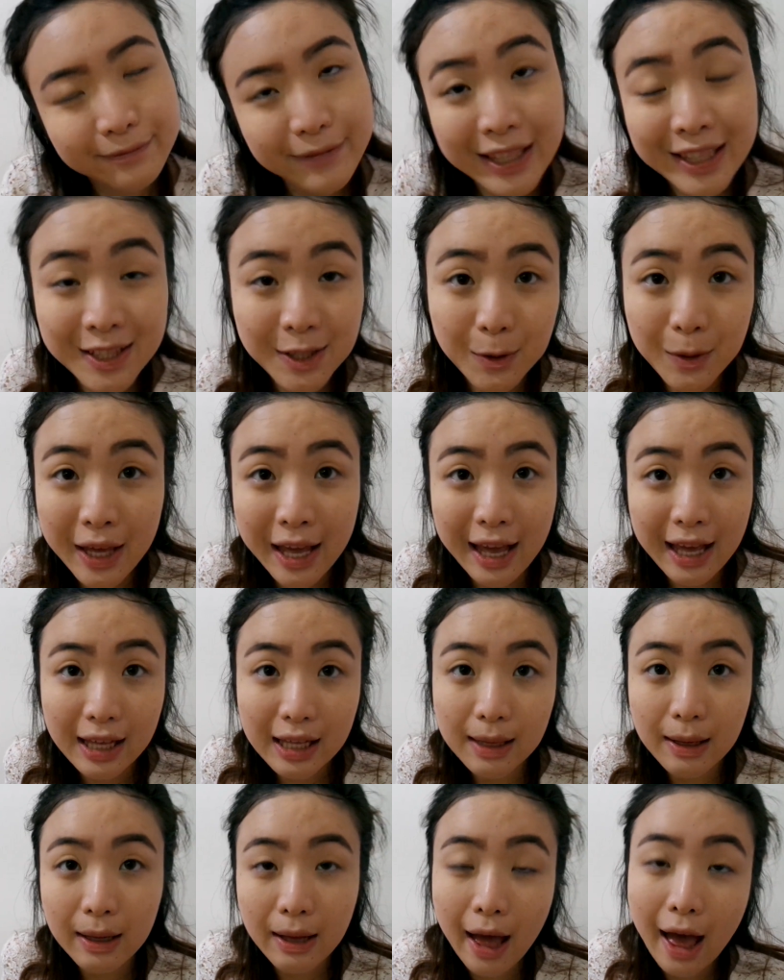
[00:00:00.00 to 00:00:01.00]
It's okay.
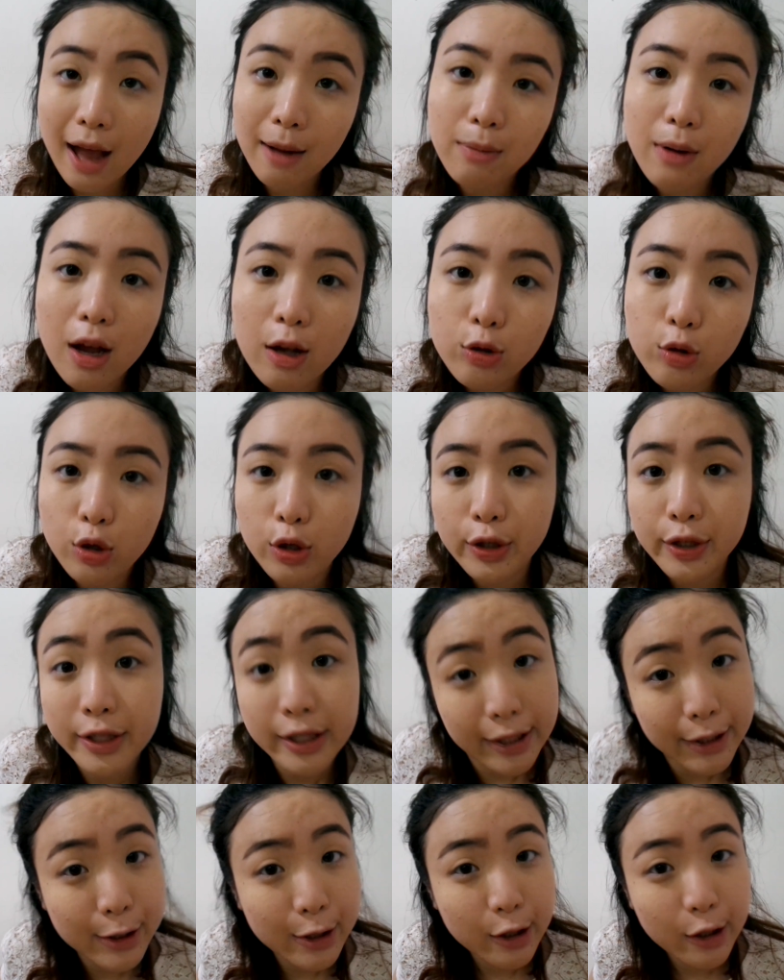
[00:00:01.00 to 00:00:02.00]
Eyebrows are
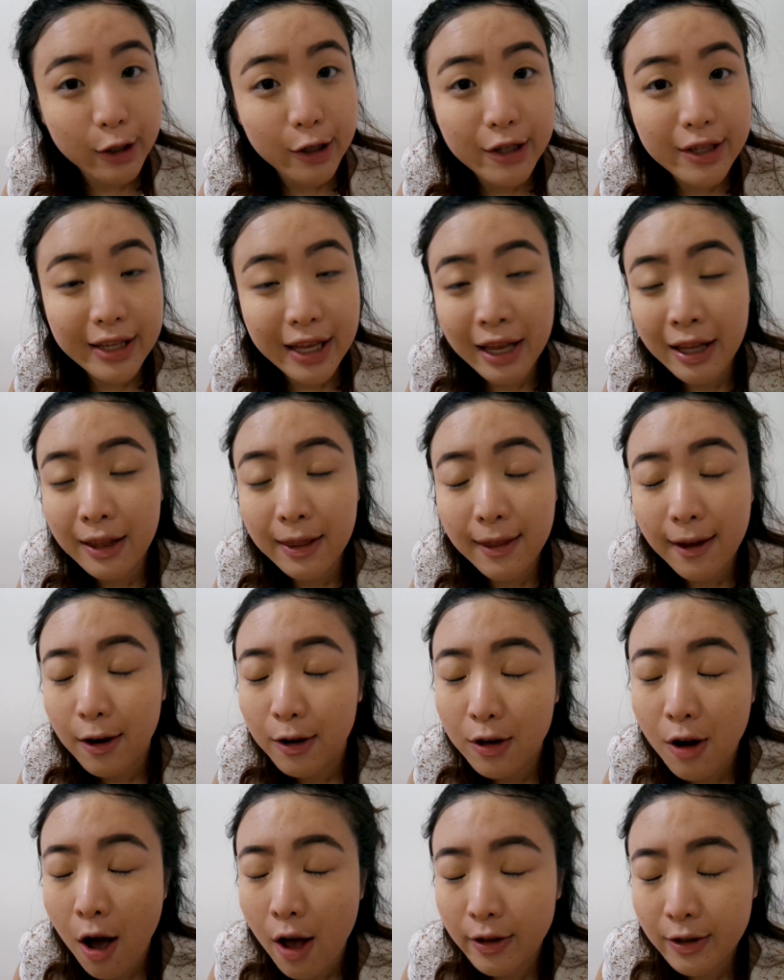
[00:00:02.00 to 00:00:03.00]
sisters and they're
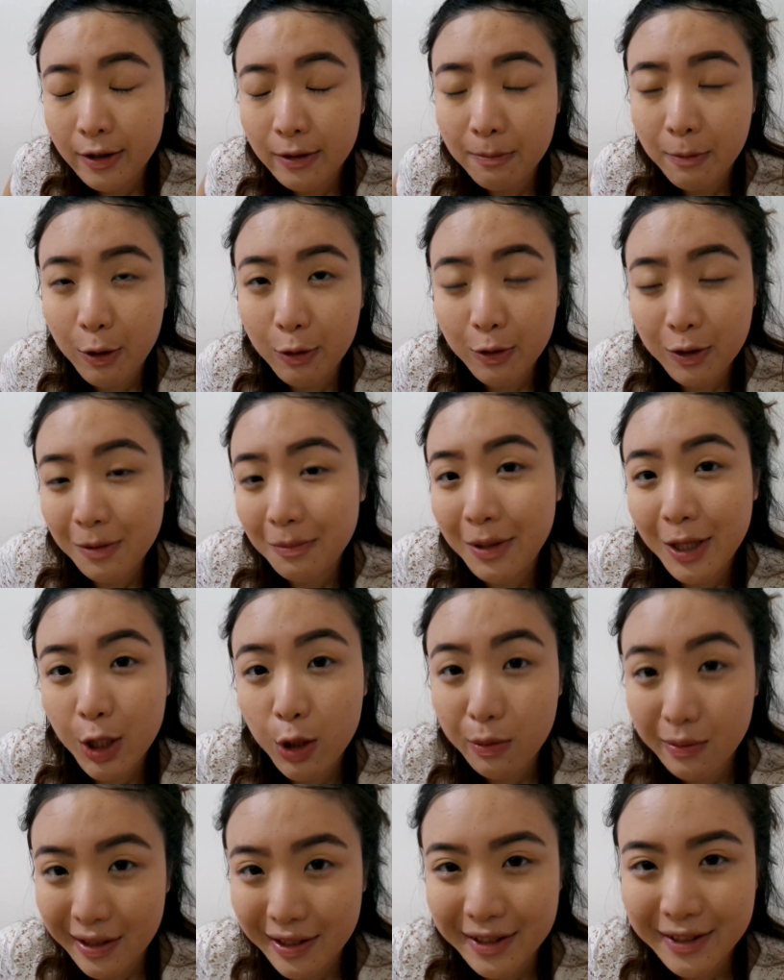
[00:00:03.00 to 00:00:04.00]
not supposed to be
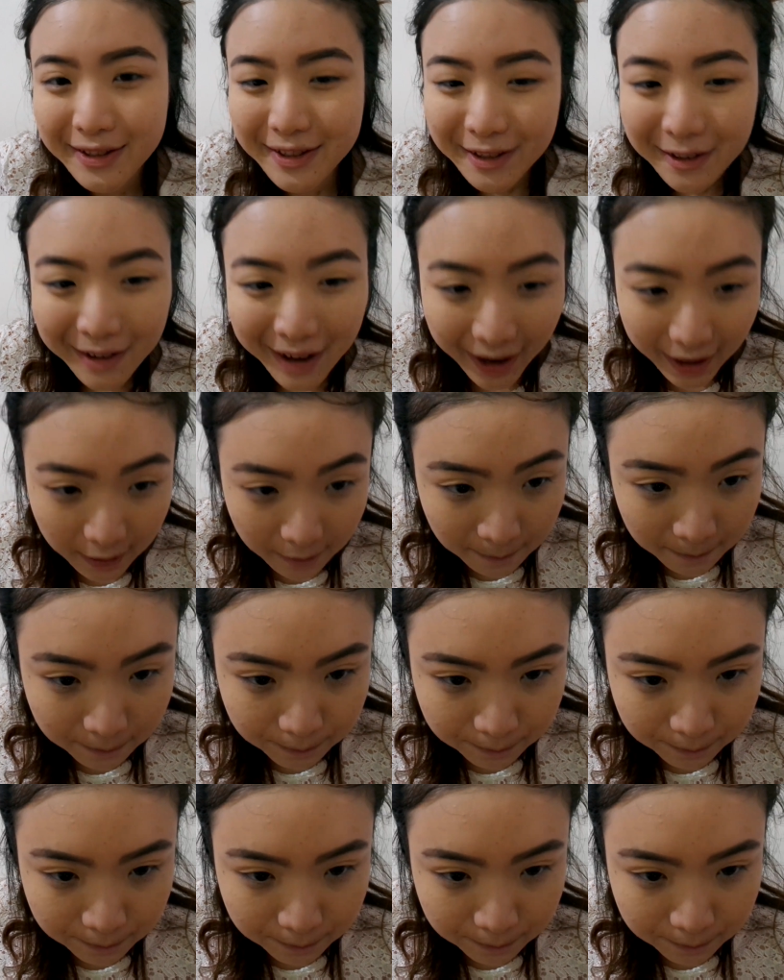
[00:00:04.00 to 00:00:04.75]
twins, alright?